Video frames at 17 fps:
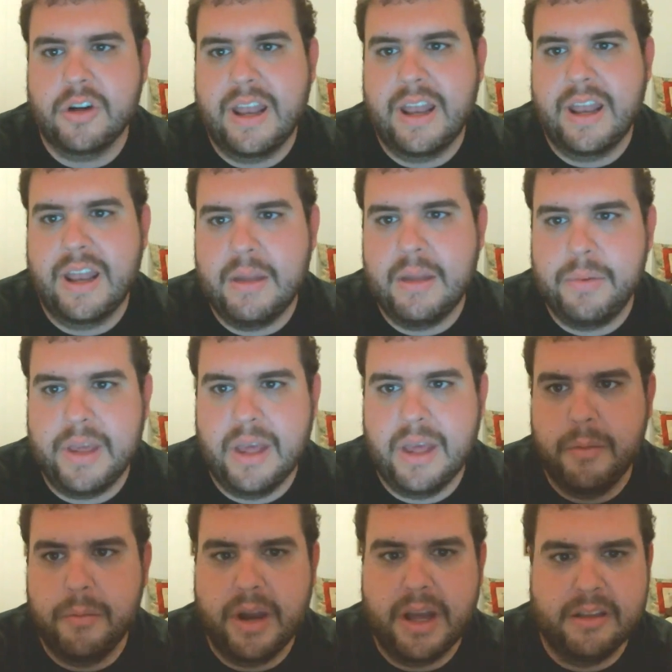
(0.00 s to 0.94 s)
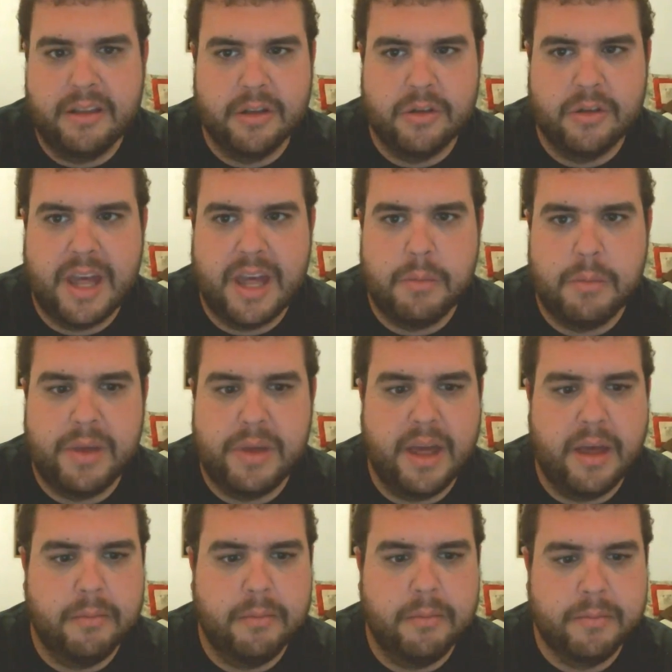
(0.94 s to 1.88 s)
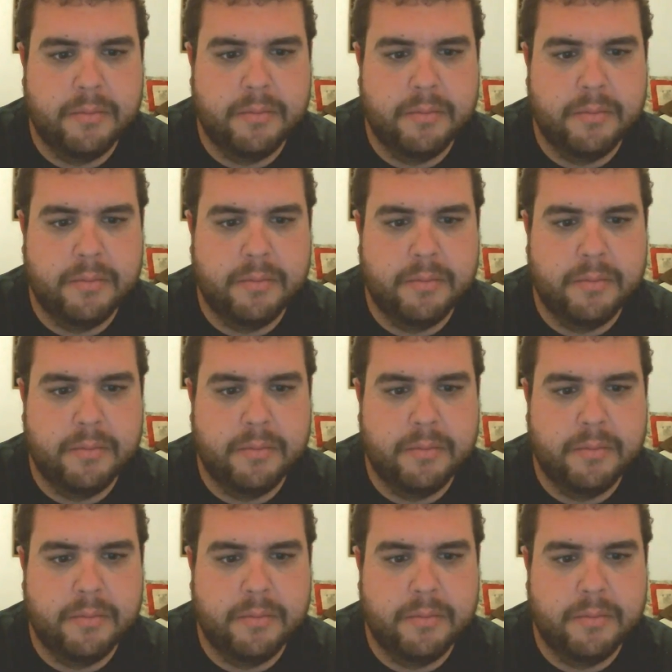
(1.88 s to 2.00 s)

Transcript: are at 9 p.m., right? So 10 p.m.